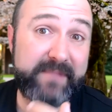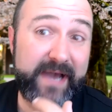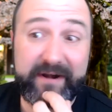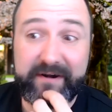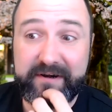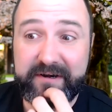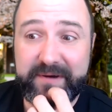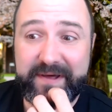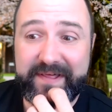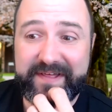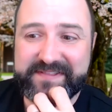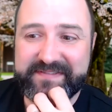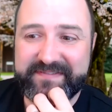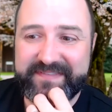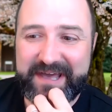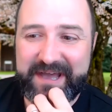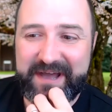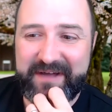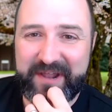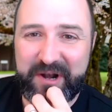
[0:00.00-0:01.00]
I don't know
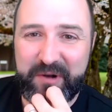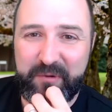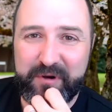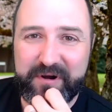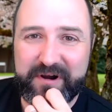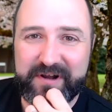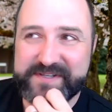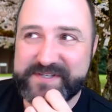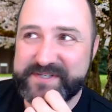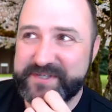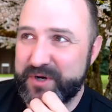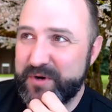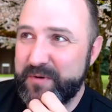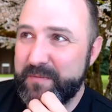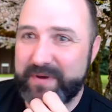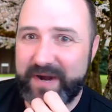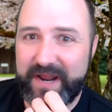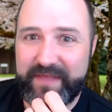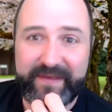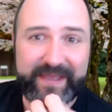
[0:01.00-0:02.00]
how that'll work on Zoom,
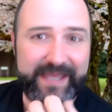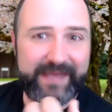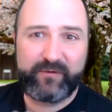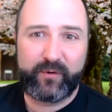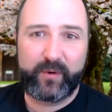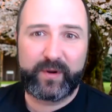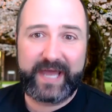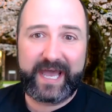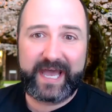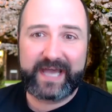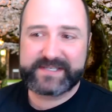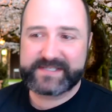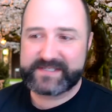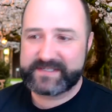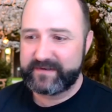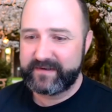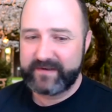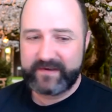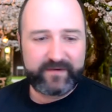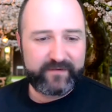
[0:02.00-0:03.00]
but I think everyone has
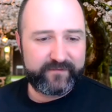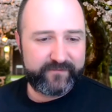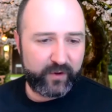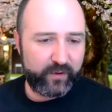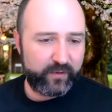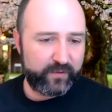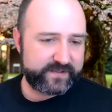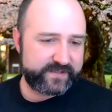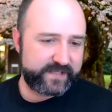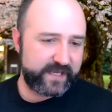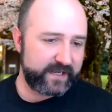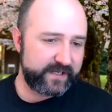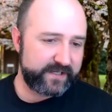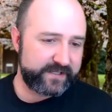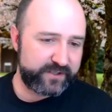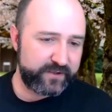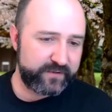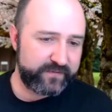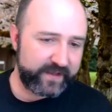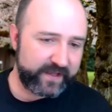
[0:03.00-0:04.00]
phones they can
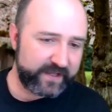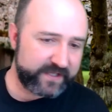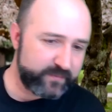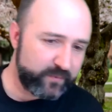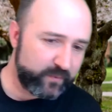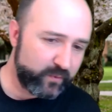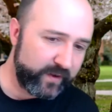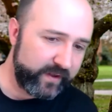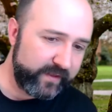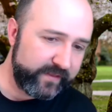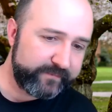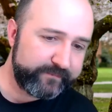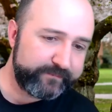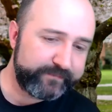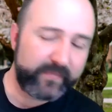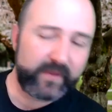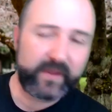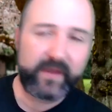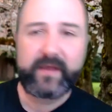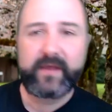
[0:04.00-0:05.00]
do things with.
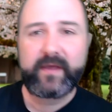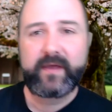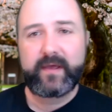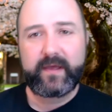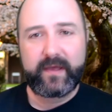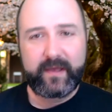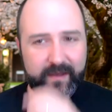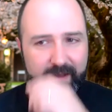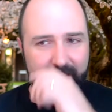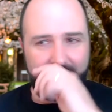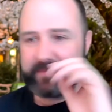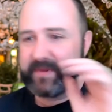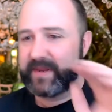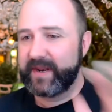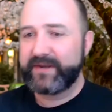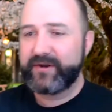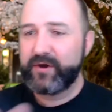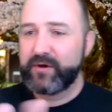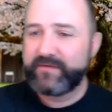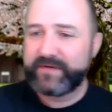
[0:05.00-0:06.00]
I'm
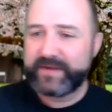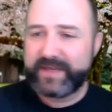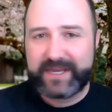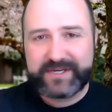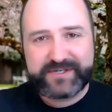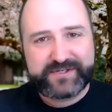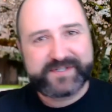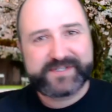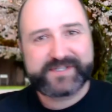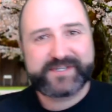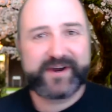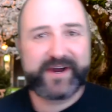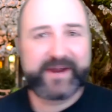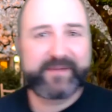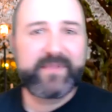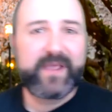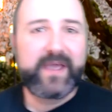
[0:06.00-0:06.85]
getting notifications, sorry.